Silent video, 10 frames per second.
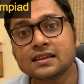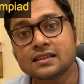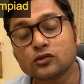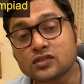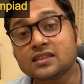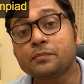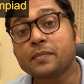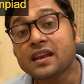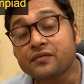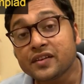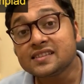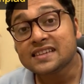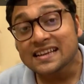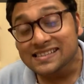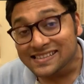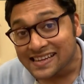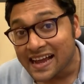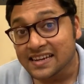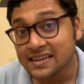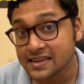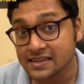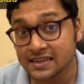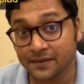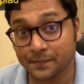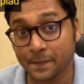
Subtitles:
Those are the benefits inside India.